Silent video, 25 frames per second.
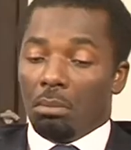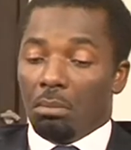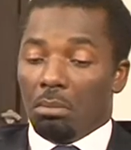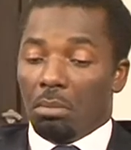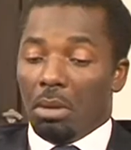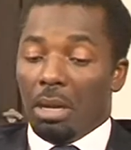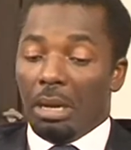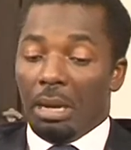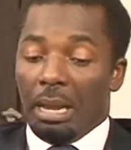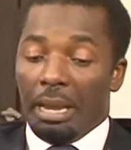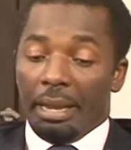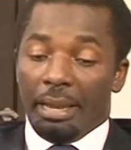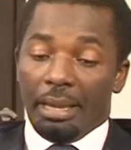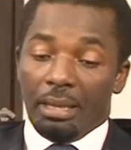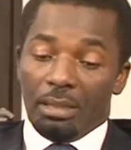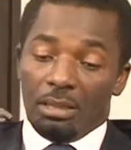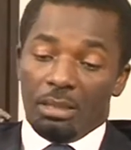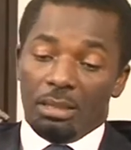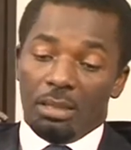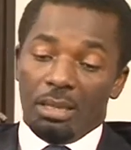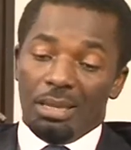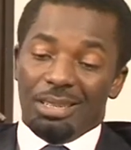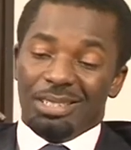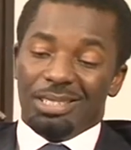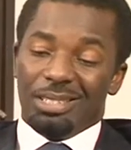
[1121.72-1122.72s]
Well, I can
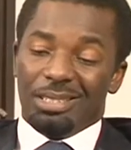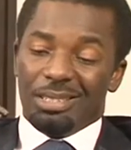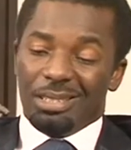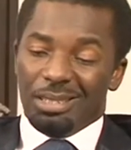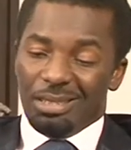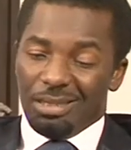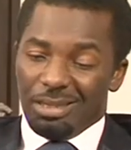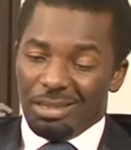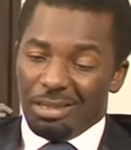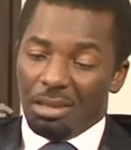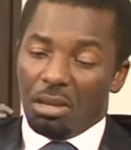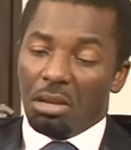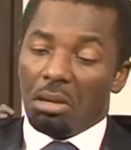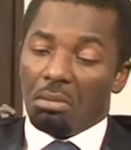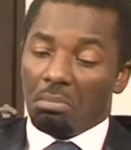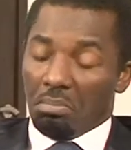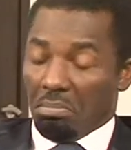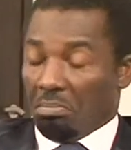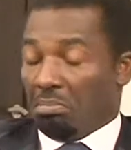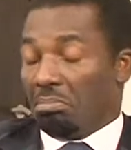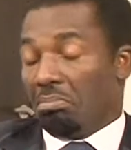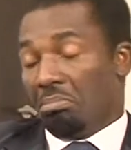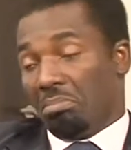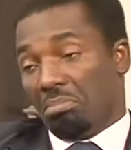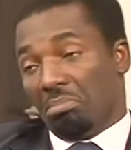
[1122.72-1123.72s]
say she's
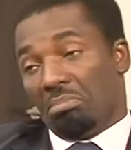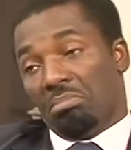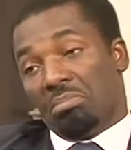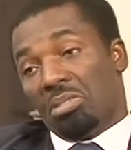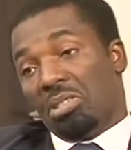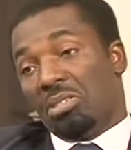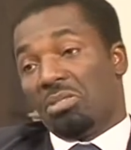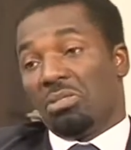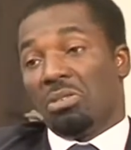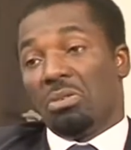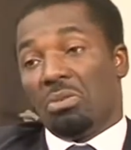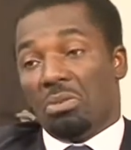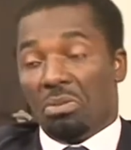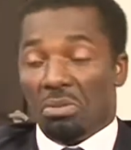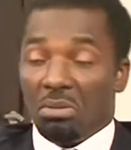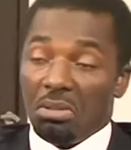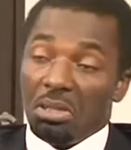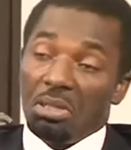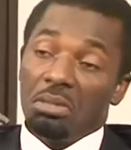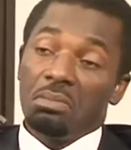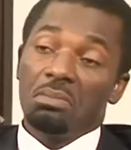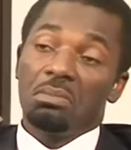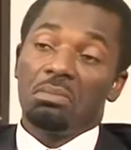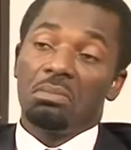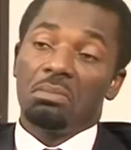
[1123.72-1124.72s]

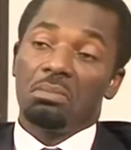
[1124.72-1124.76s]
good.